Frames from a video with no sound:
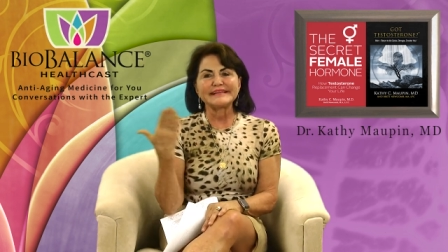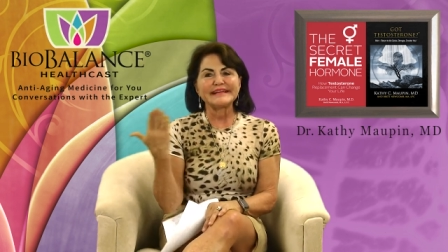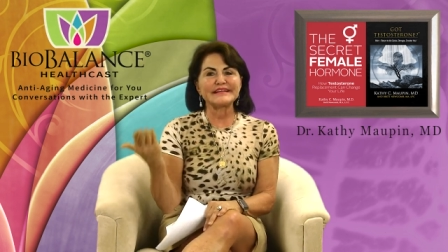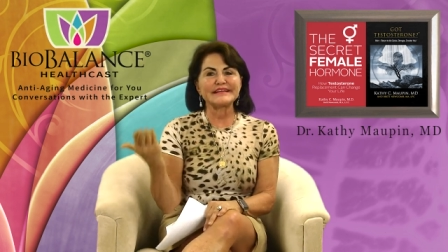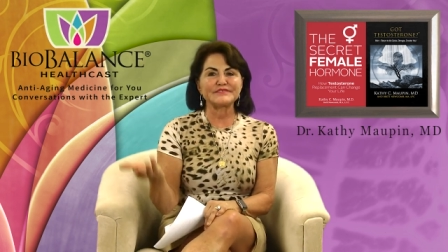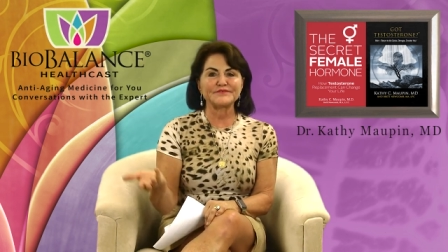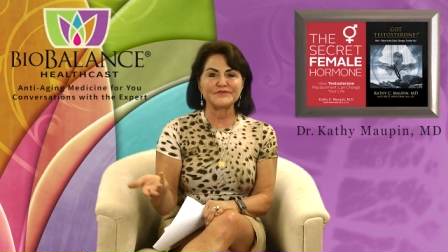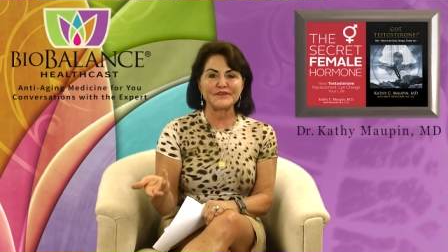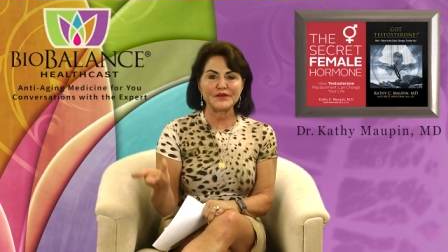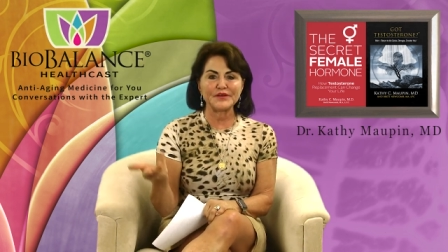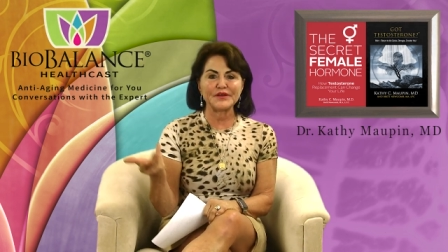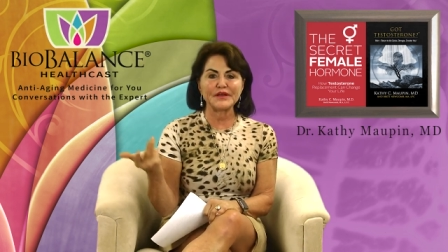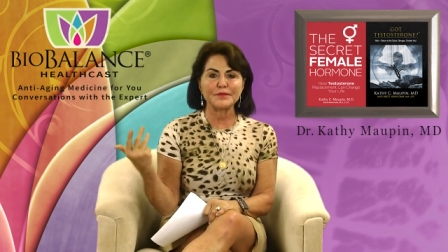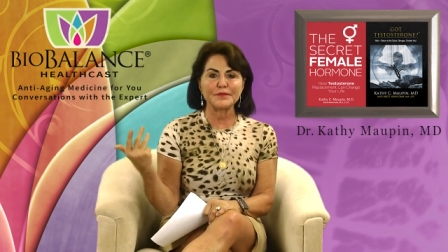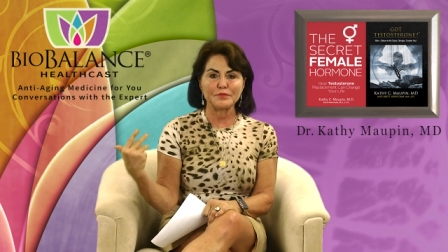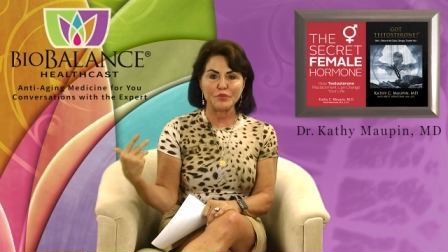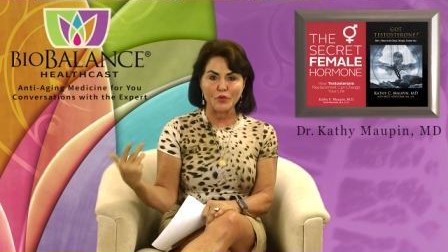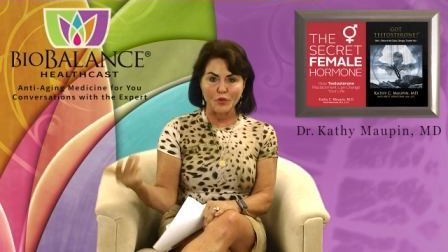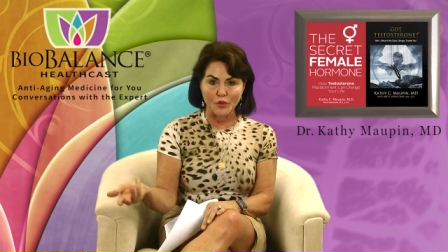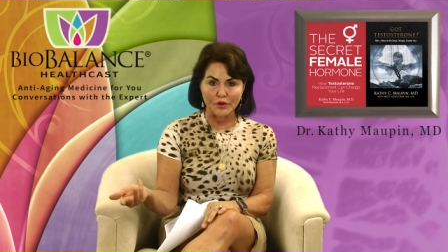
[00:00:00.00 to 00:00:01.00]
it's very
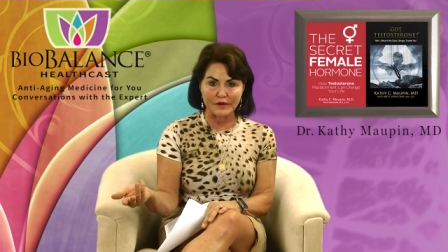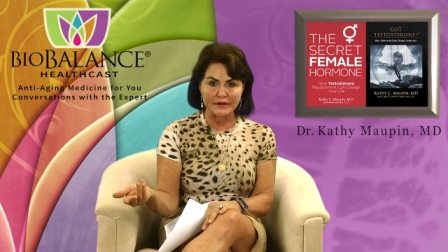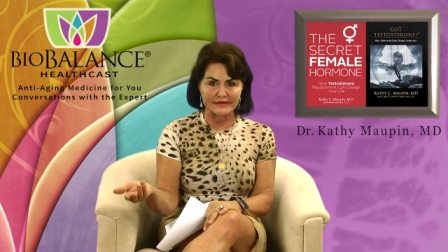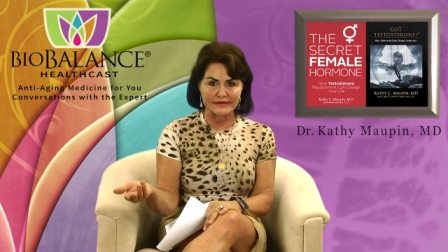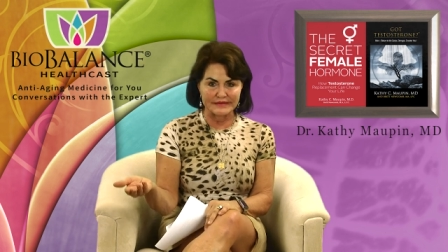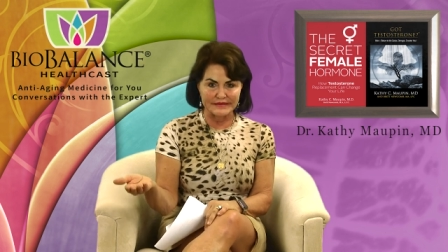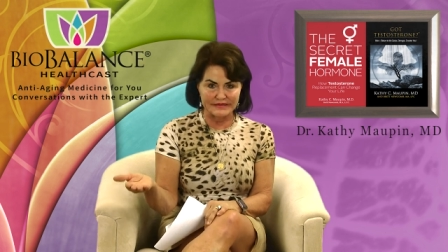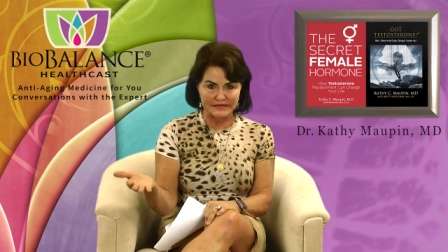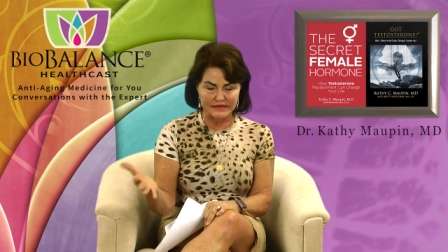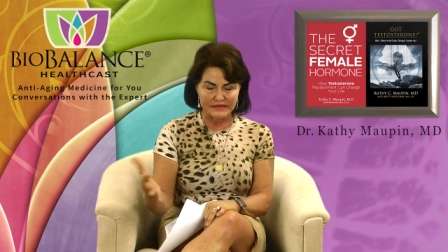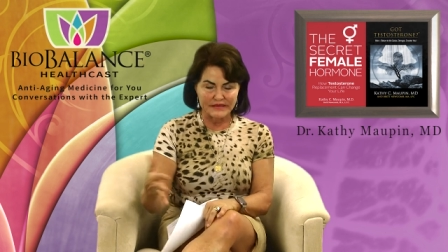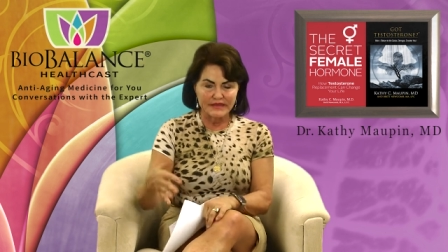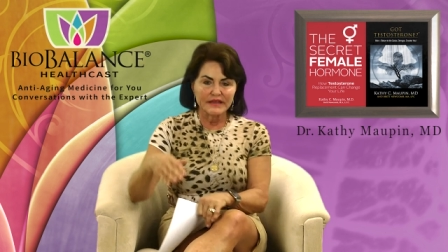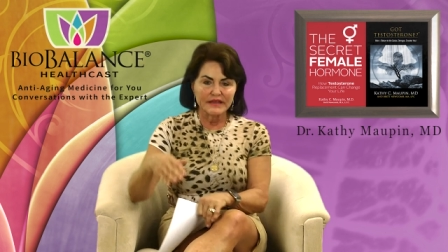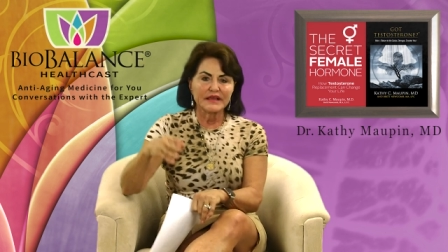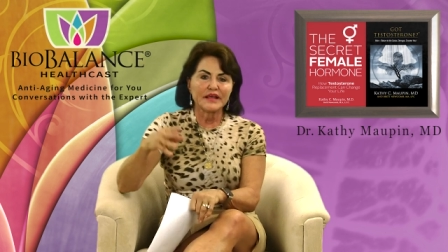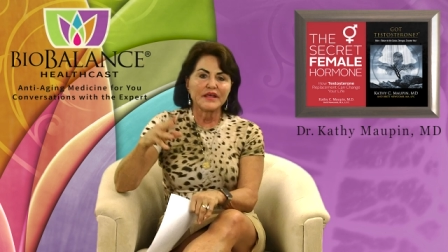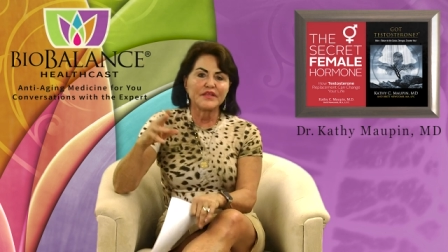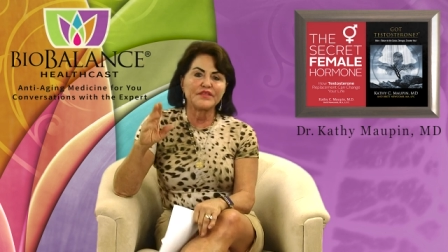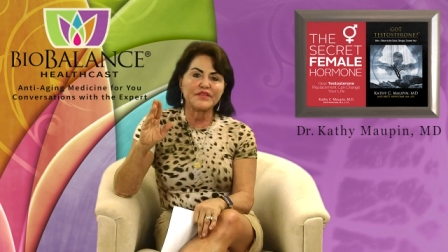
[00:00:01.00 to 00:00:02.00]
important
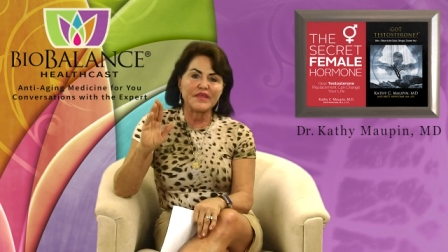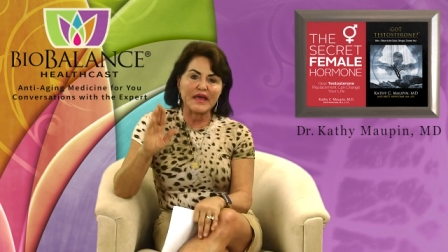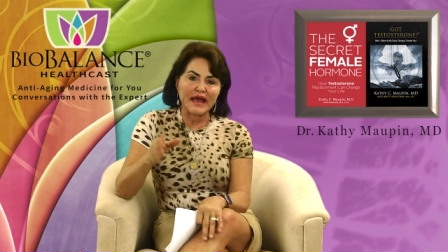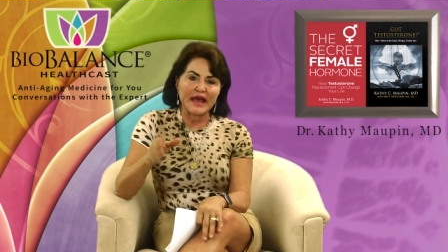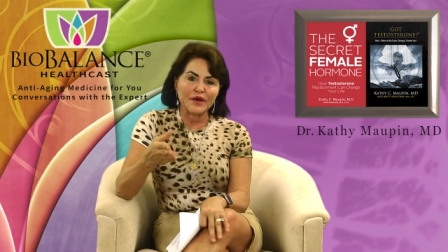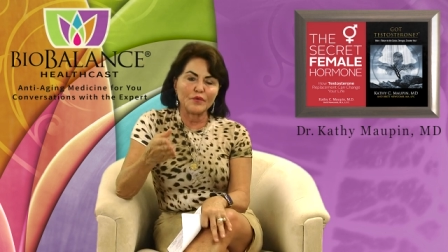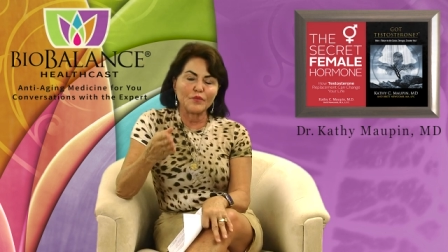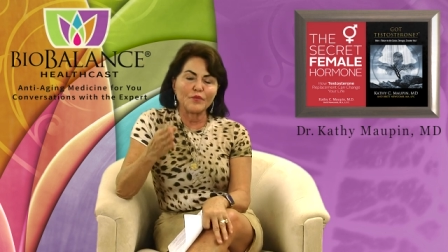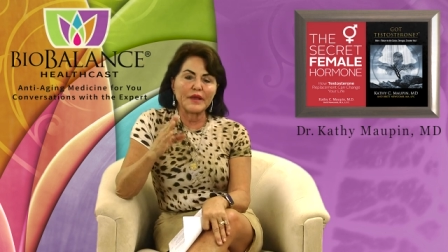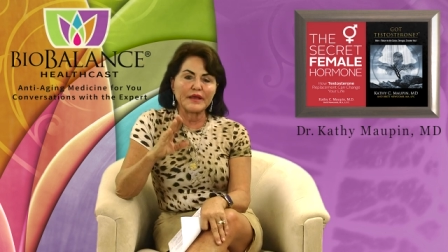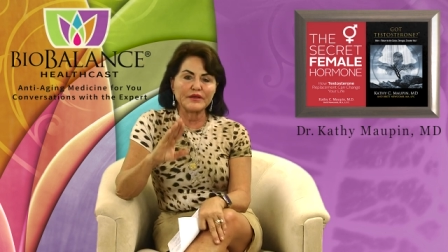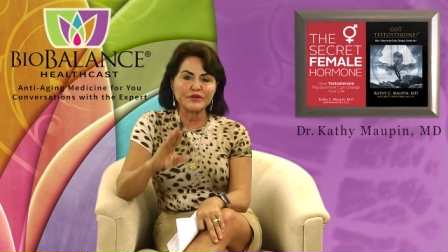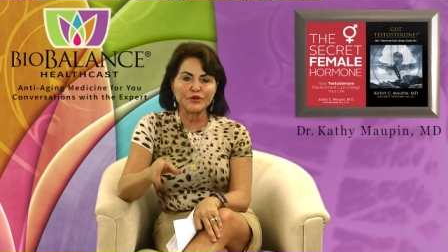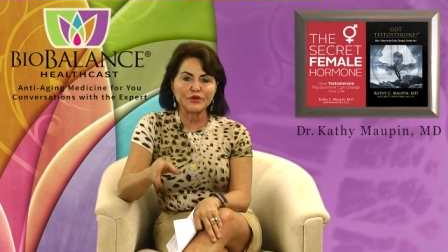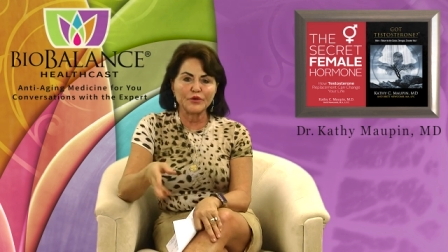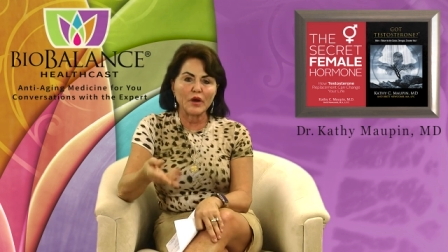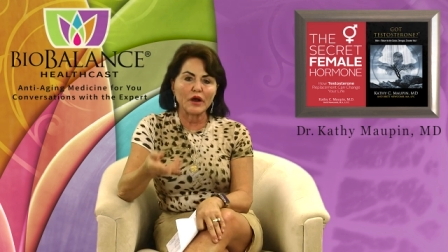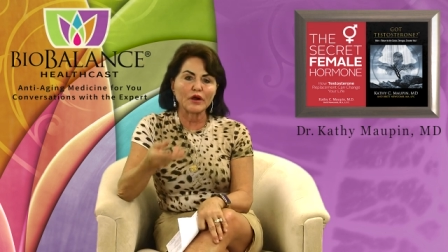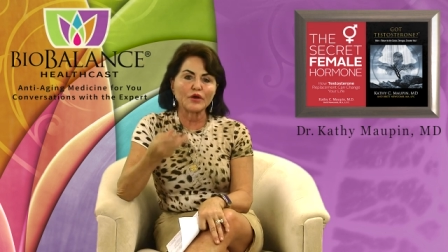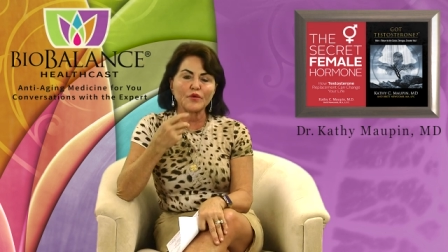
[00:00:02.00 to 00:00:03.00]
that when
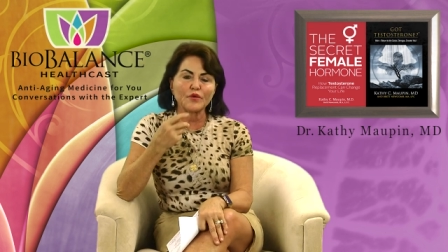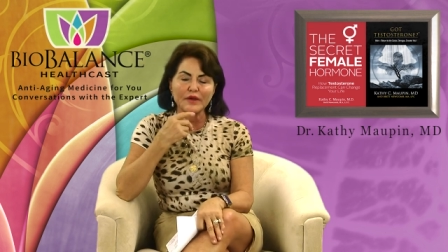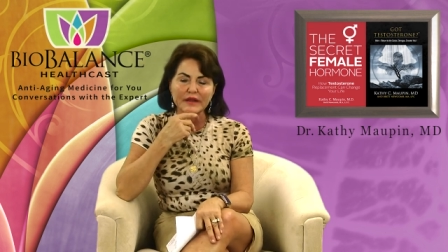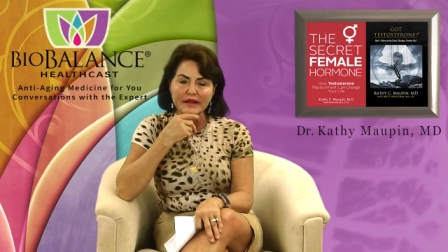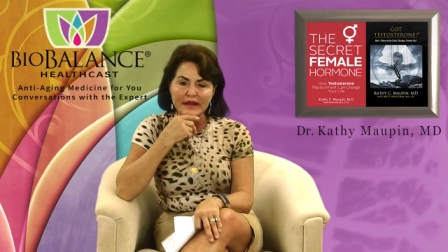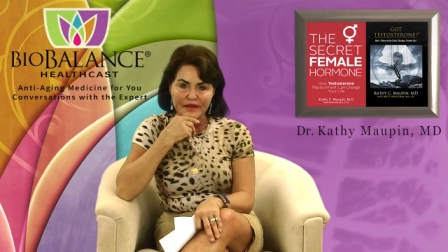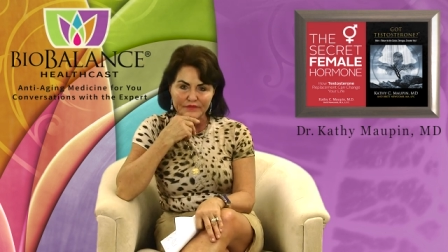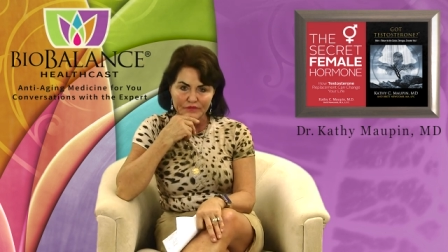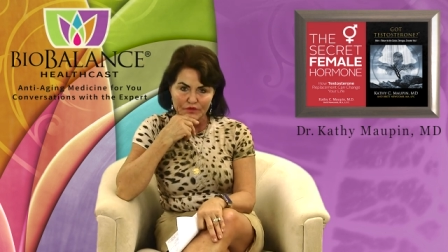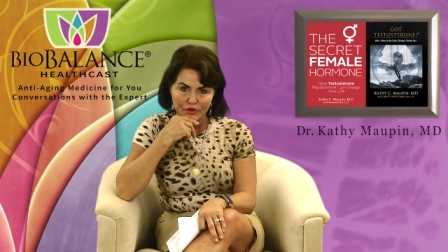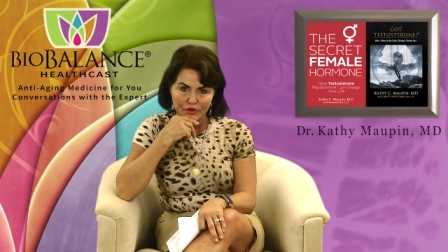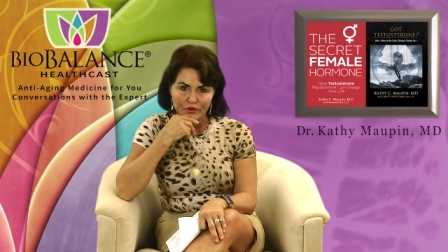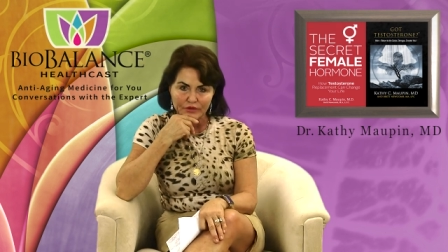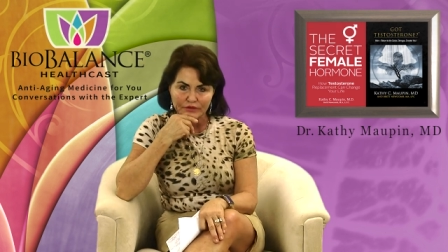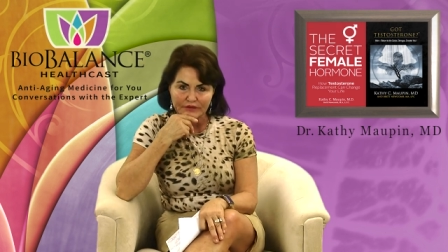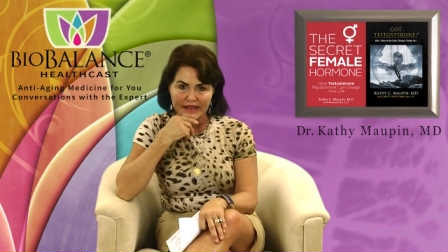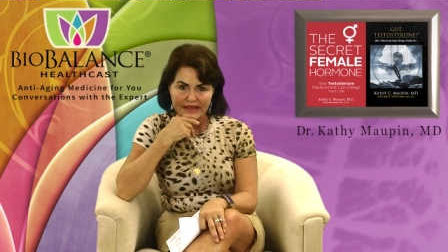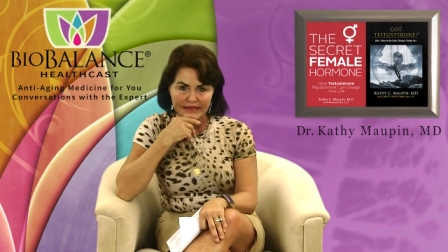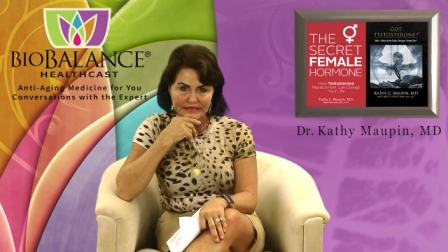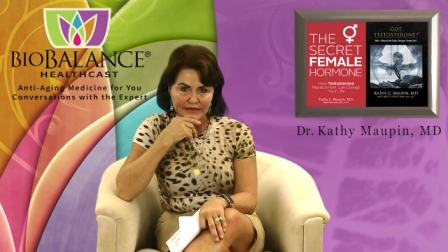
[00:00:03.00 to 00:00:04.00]
you are going to have a
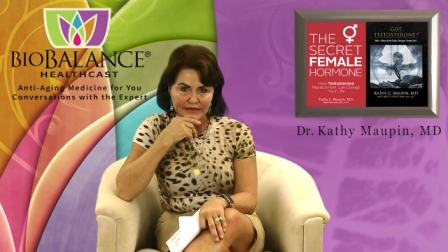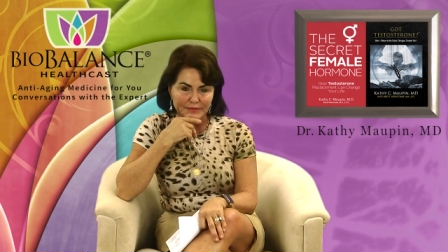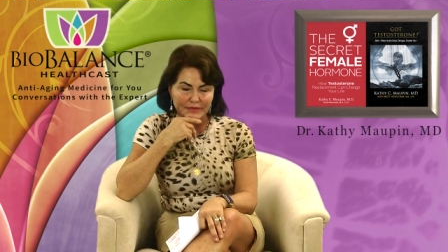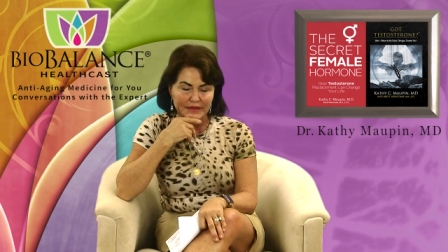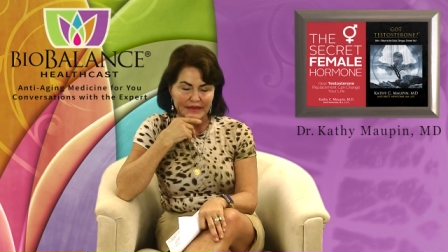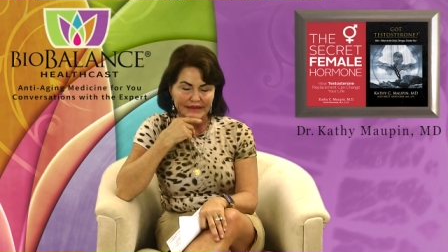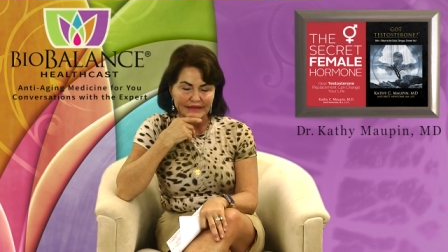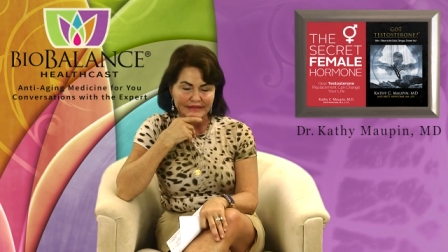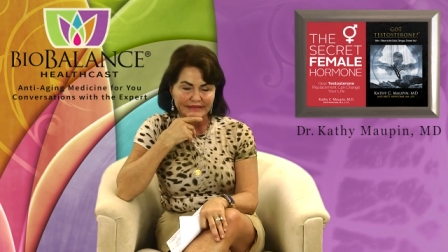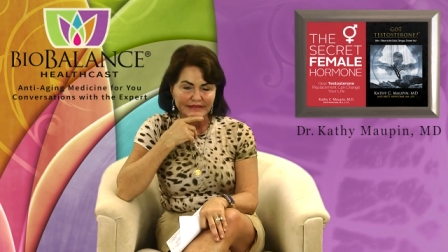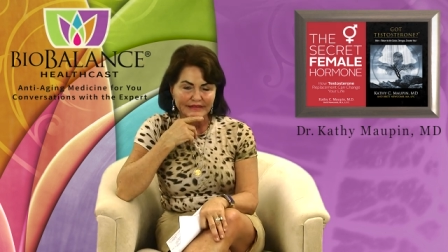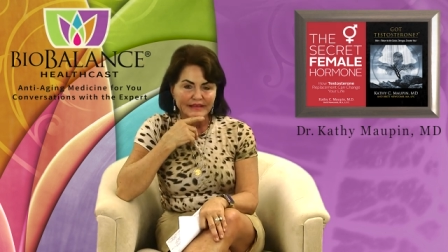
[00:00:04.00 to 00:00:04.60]
colonoscopy,